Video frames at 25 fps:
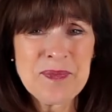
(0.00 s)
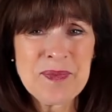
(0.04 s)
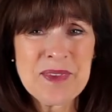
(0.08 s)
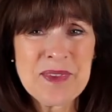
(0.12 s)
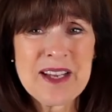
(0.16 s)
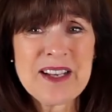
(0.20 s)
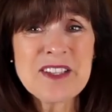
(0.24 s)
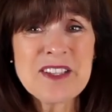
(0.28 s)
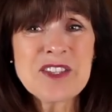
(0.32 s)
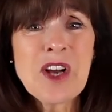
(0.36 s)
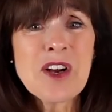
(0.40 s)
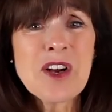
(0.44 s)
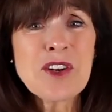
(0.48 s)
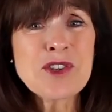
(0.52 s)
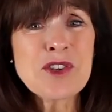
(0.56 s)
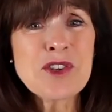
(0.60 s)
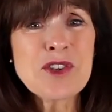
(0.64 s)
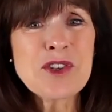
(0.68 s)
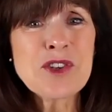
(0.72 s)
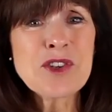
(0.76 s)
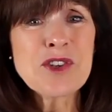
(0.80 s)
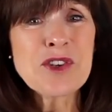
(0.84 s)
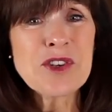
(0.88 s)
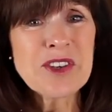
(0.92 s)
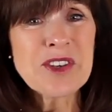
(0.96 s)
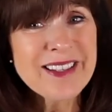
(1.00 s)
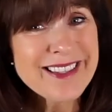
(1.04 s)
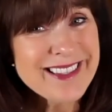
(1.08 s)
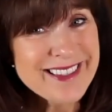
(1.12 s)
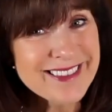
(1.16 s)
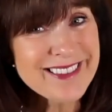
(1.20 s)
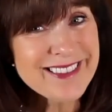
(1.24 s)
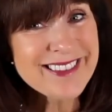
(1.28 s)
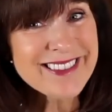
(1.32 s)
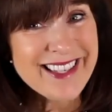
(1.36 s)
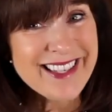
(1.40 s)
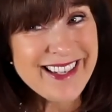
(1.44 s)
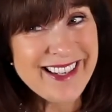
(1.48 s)
Dr.
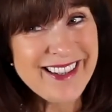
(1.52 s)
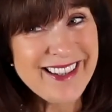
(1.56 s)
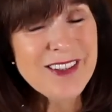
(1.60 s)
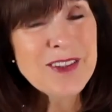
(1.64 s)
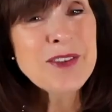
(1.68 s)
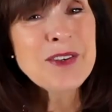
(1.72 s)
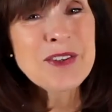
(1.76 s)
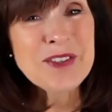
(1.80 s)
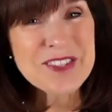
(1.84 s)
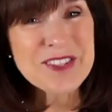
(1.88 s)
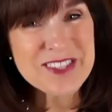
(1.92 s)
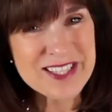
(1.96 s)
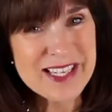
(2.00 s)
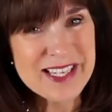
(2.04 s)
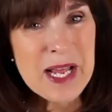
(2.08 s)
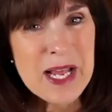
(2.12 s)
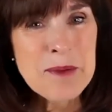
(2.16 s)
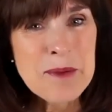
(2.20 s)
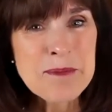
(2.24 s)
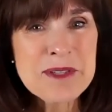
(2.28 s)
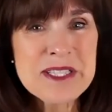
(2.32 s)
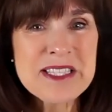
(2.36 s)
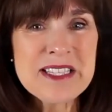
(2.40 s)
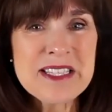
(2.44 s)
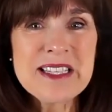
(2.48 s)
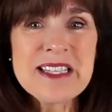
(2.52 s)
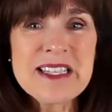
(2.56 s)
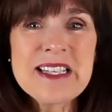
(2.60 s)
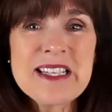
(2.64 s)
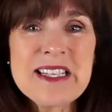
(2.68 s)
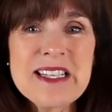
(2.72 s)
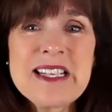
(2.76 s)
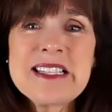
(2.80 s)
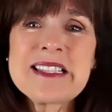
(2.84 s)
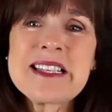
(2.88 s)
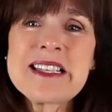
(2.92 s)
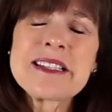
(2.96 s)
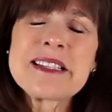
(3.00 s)
Kilcal, who's an MD,
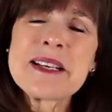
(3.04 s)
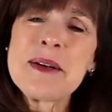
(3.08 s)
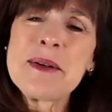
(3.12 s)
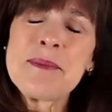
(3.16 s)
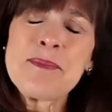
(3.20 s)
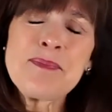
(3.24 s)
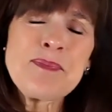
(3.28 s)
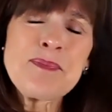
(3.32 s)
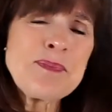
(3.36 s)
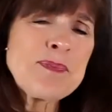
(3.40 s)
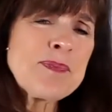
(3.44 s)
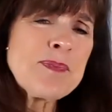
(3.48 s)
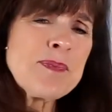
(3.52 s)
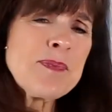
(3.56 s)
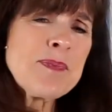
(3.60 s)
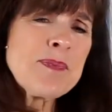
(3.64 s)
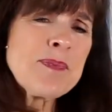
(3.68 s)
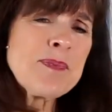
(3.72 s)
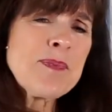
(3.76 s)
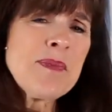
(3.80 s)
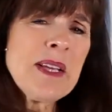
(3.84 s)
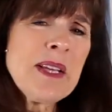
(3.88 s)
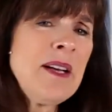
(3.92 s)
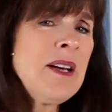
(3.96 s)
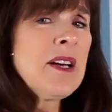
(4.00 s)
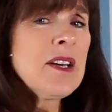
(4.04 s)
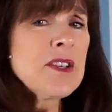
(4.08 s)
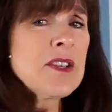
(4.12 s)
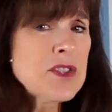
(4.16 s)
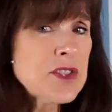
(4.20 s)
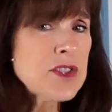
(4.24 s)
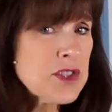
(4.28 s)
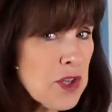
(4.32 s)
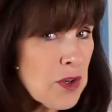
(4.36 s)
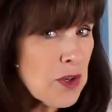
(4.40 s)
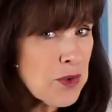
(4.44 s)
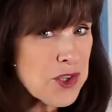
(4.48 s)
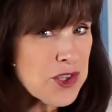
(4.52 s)
he says,
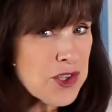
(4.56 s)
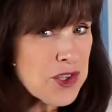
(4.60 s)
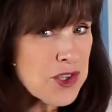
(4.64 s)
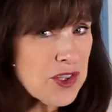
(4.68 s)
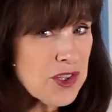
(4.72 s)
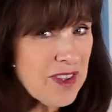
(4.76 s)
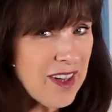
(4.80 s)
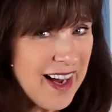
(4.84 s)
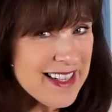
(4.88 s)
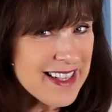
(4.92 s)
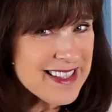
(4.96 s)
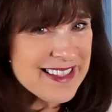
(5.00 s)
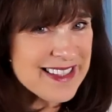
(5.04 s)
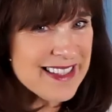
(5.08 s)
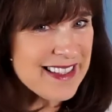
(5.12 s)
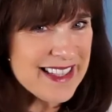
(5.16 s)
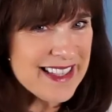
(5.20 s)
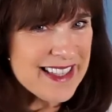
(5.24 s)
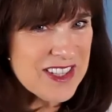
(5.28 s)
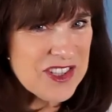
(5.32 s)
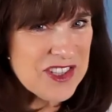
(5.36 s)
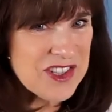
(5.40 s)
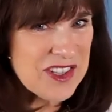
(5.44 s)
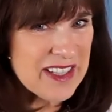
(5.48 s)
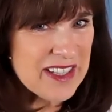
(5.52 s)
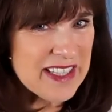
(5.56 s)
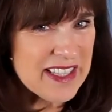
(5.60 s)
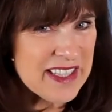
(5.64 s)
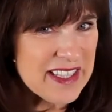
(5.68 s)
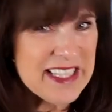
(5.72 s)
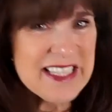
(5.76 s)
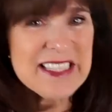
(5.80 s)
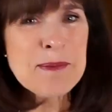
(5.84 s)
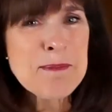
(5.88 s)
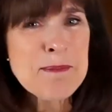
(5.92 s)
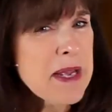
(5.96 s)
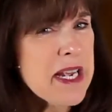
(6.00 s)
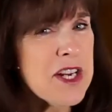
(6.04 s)
social isolation is
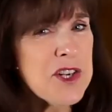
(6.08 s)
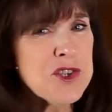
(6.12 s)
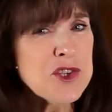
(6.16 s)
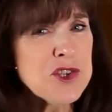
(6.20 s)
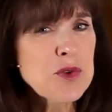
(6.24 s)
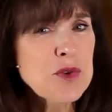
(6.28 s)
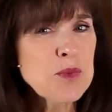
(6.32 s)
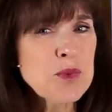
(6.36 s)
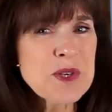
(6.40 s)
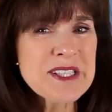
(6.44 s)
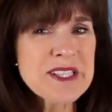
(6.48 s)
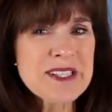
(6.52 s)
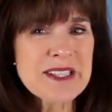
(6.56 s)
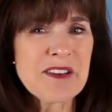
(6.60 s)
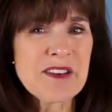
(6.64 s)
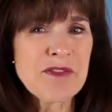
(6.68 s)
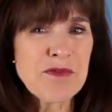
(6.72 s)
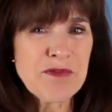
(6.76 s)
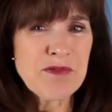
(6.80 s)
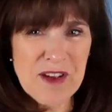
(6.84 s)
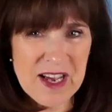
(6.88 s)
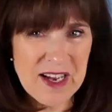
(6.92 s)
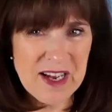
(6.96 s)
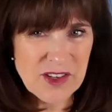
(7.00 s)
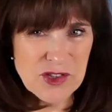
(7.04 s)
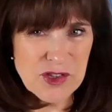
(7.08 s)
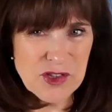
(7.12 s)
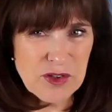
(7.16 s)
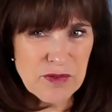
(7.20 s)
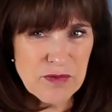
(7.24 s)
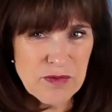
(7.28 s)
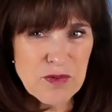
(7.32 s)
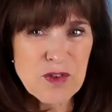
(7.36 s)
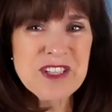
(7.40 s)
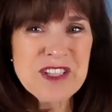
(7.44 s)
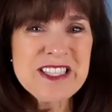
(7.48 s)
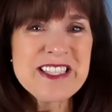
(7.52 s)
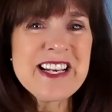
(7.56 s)
a major risk factor
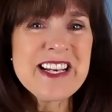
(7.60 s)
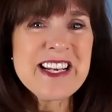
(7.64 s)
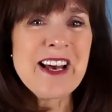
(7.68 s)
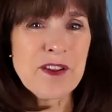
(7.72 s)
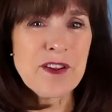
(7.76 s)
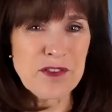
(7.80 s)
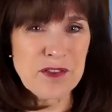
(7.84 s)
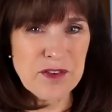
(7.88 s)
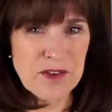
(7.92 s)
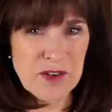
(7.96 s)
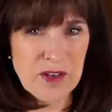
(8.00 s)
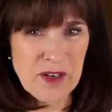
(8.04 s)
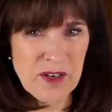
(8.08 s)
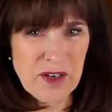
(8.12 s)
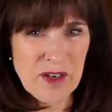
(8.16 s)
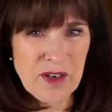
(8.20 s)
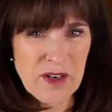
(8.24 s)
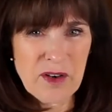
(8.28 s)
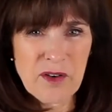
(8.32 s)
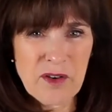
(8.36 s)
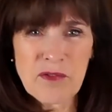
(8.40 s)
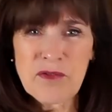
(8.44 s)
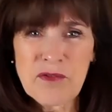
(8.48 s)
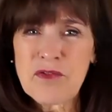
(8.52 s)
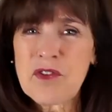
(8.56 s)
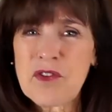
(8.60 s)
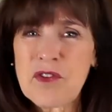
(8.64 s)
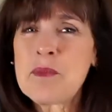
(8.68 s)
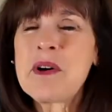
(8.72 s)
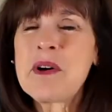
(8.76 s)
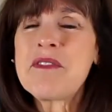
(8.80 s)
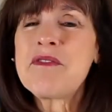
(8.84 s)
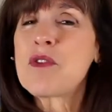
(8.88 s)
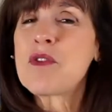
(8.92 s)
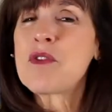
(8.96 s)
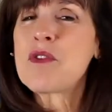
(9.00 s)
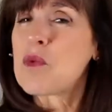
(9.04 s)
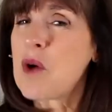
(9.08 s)
for death from a
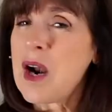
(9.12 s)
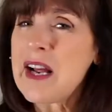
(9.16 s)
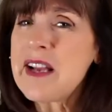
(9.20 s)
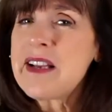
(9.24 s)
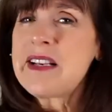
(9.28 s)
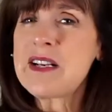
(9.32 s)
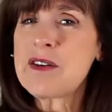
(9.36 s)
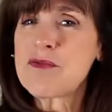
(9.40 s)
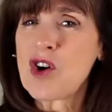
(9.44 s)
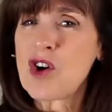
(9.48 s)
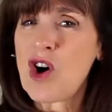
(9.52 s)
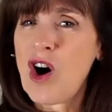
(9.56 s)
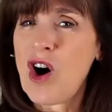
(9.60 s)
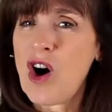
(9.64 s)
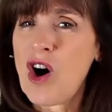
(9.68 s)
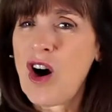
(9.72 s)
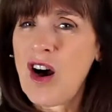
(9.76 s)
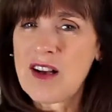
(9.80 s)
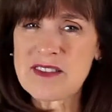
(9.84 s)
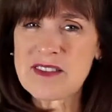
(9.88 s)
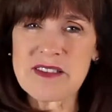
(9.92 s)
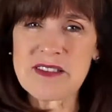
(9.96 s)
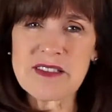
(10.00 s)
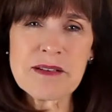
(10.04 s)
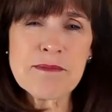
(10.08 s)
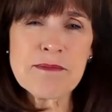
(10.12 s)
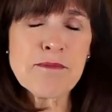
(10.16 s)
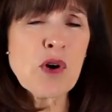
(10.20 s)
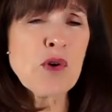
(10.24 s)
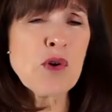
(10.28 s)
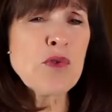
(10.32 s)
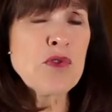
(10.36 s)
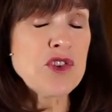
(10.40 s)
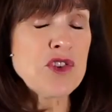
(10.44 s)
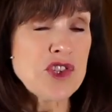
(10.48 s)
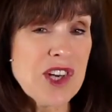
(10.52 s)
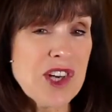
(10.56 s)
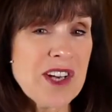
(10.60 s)
variety of causes in
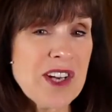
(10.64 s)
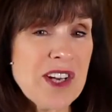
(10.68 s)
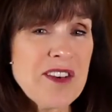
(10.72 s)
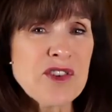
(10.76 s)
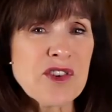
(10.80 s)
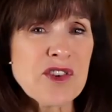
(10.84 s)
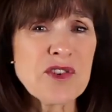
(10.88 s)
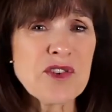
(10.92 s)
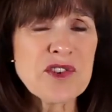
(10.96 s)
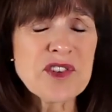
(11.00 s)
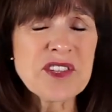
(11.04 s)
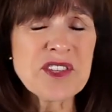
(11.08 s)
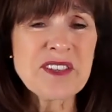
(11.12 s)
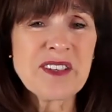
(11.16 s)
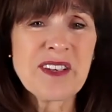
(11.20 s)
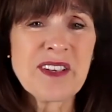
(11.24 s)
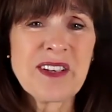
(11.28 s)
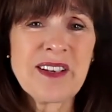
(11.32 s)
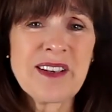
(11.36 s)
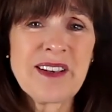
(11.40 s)
both genders.